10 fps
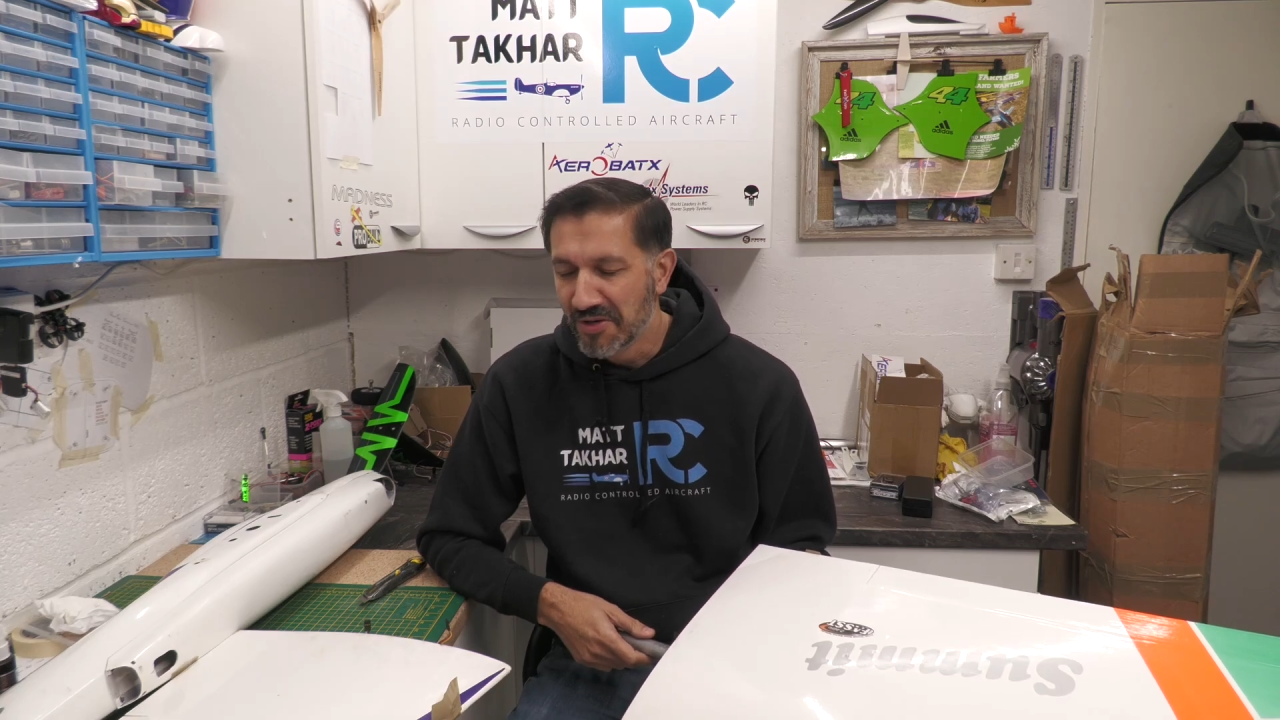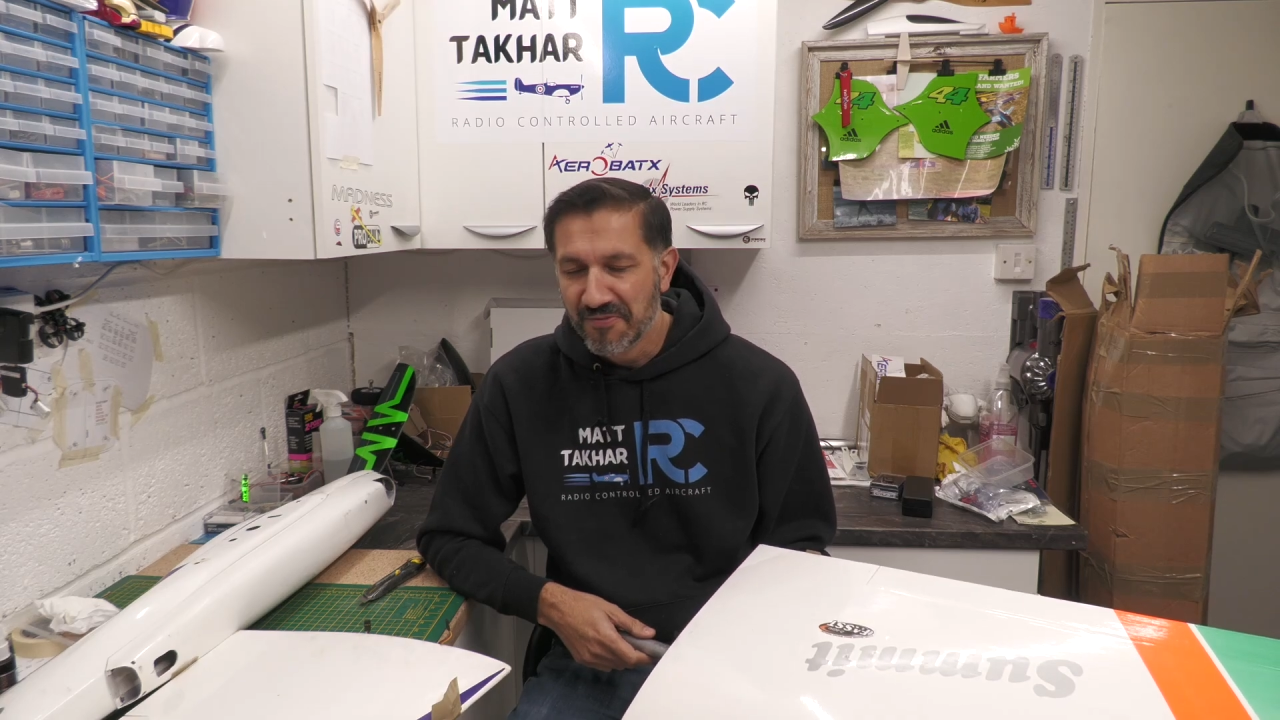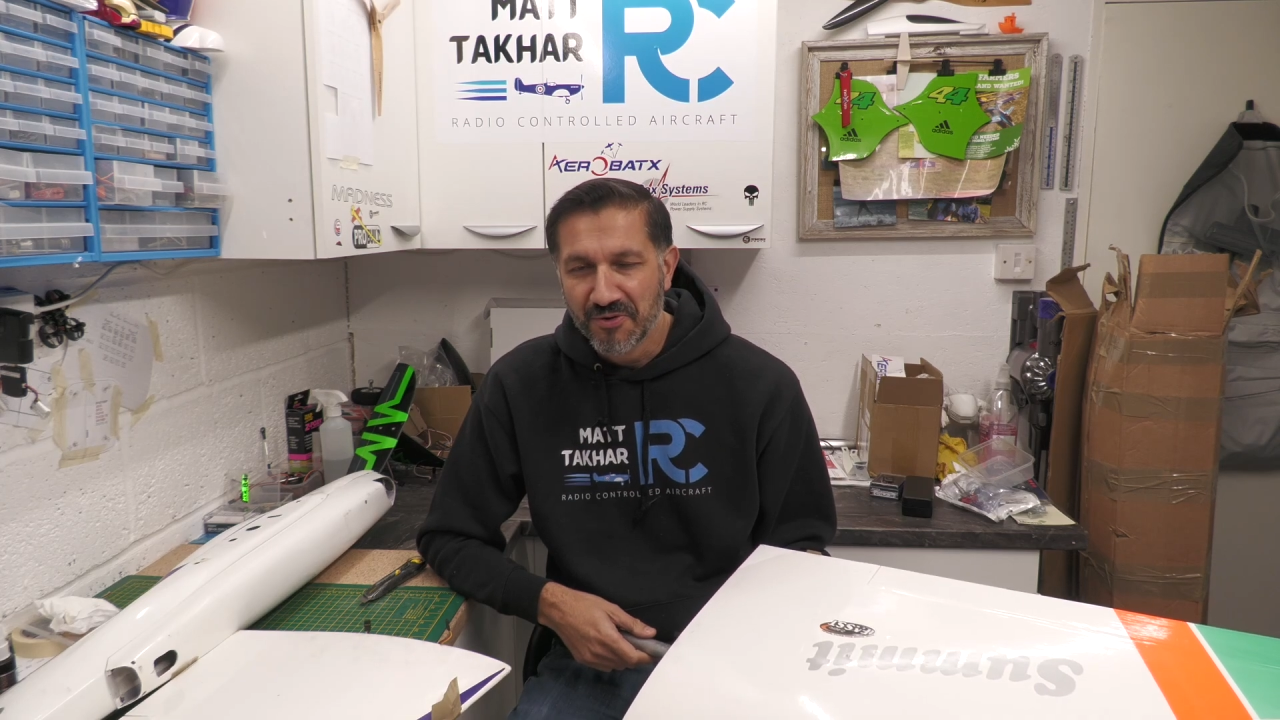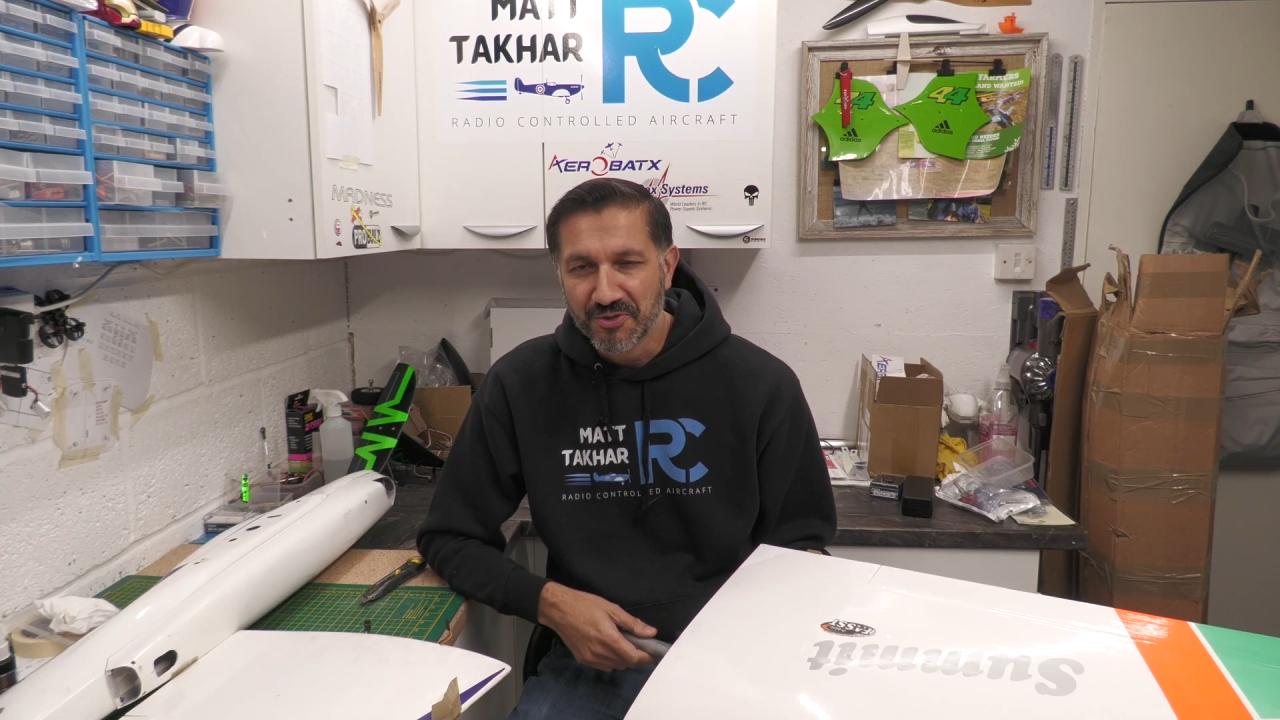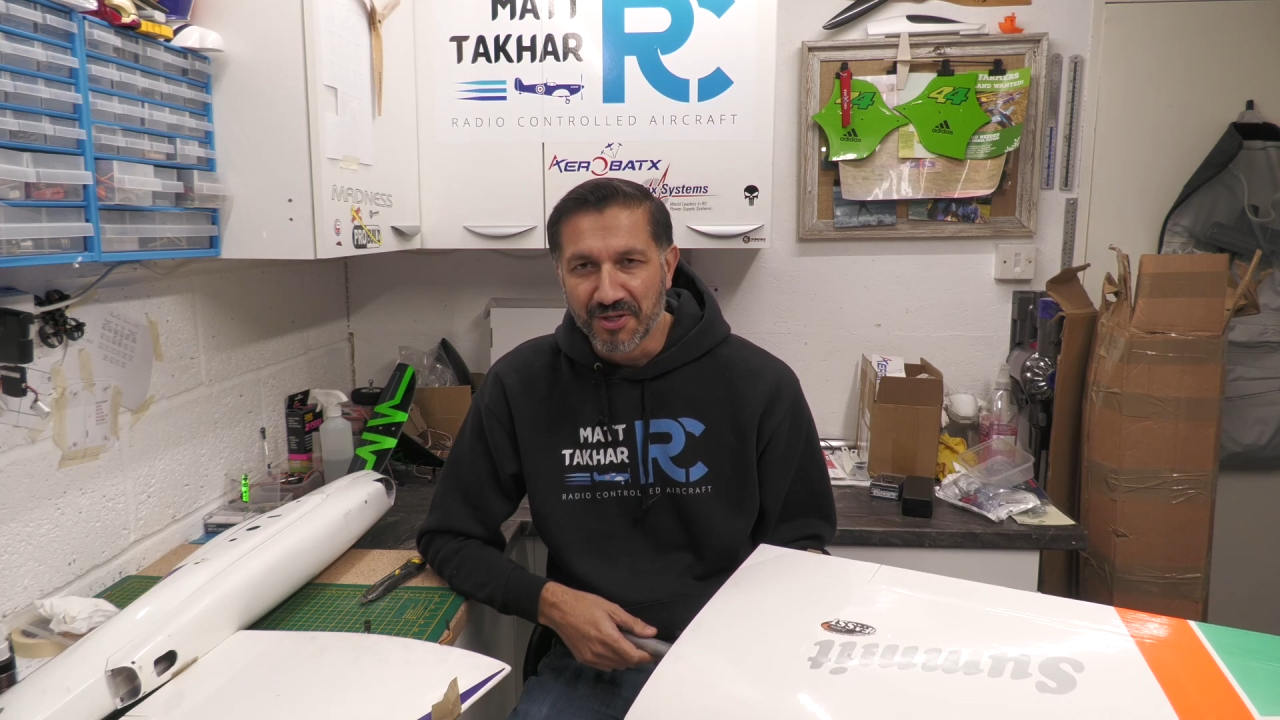looking
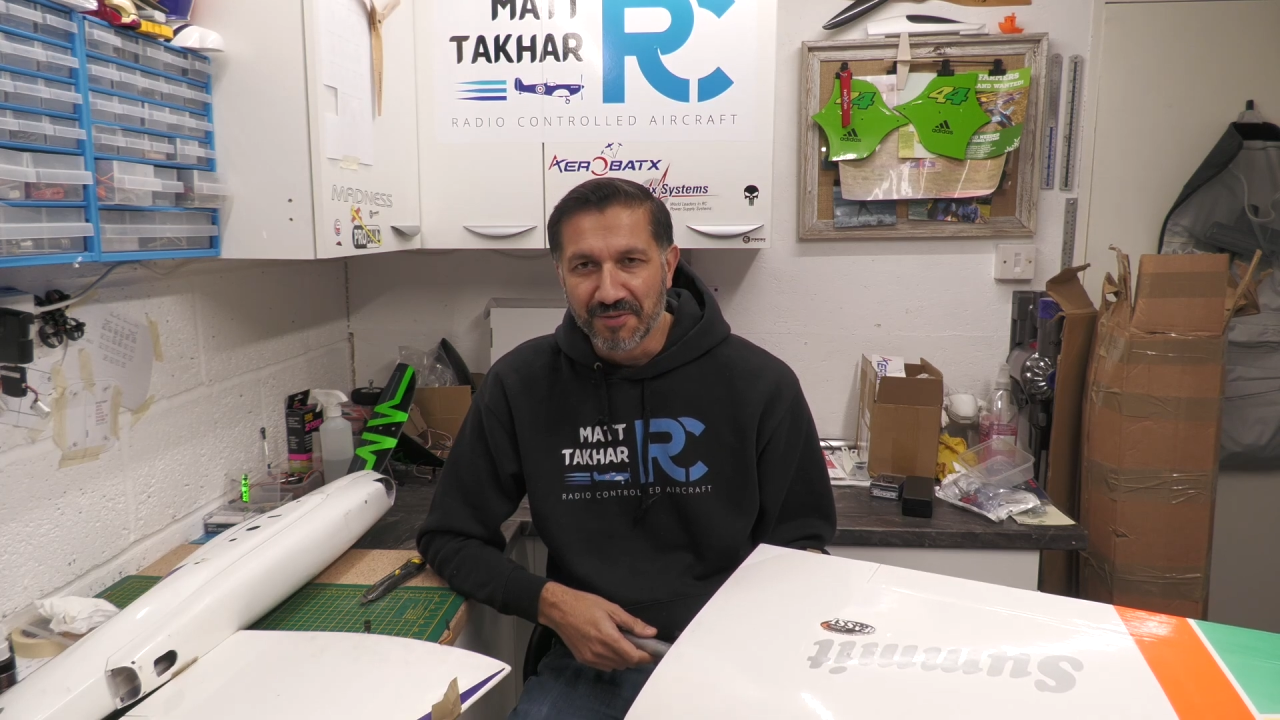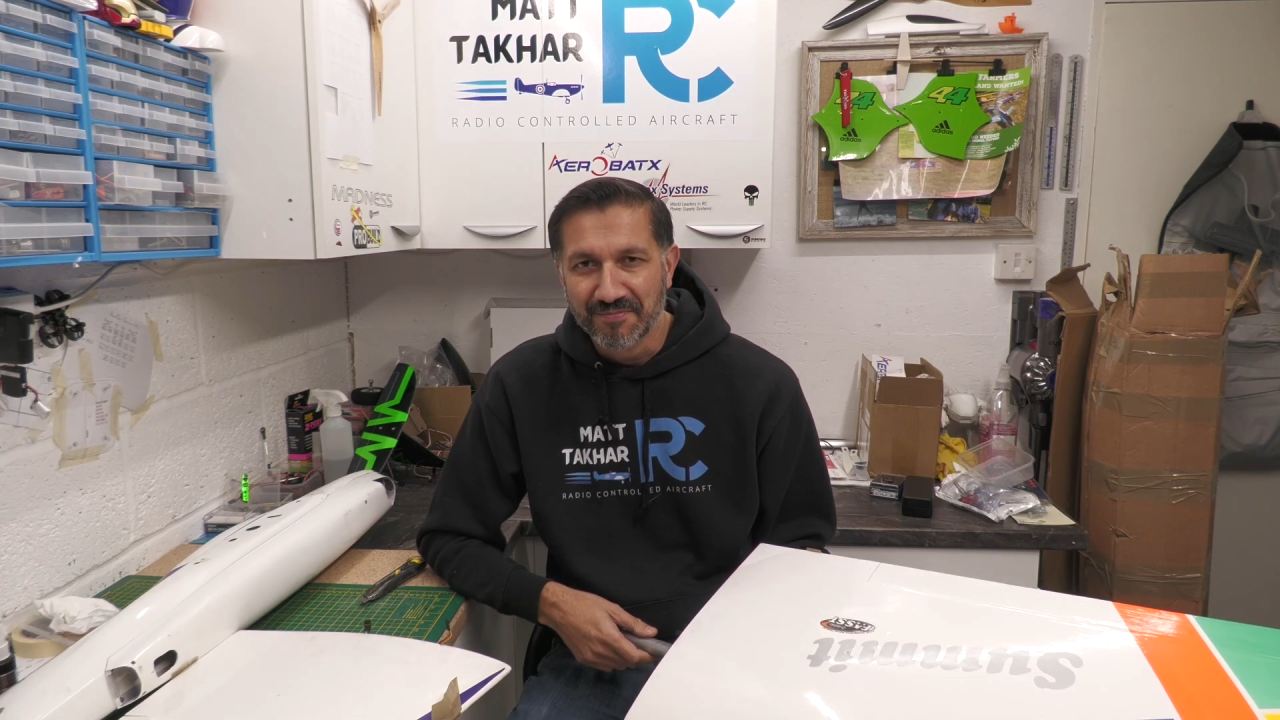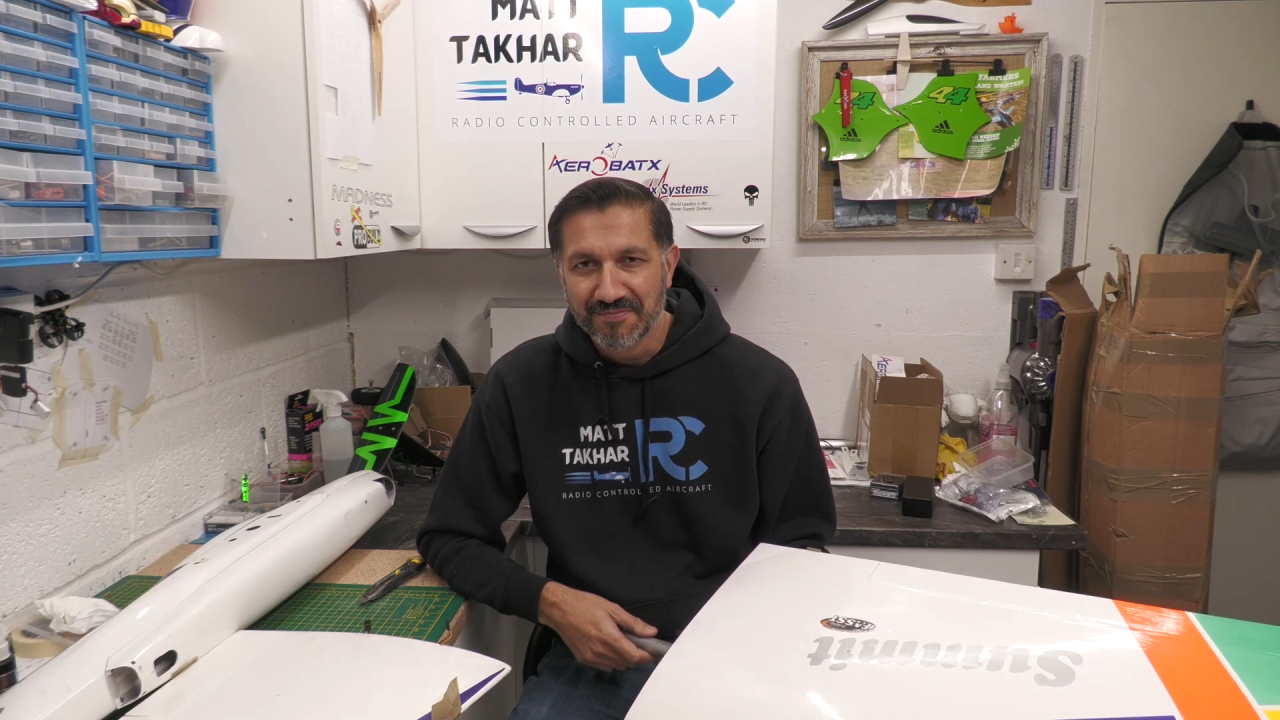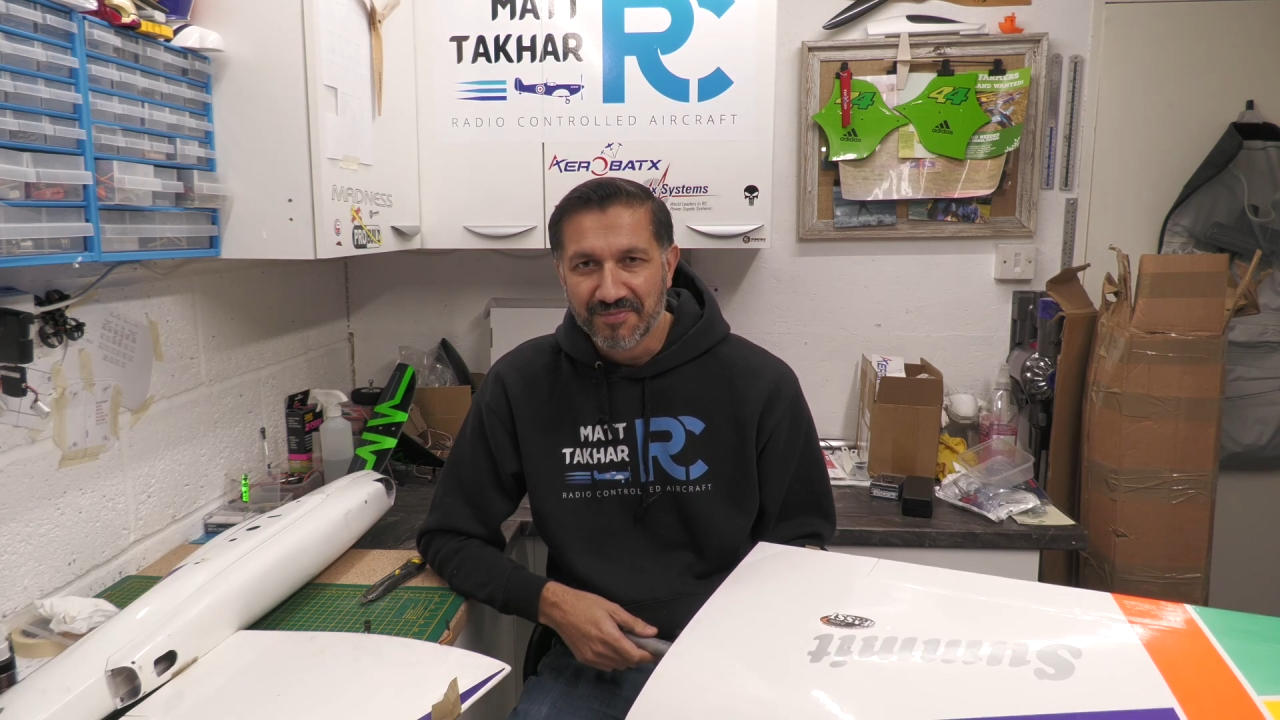forward to it.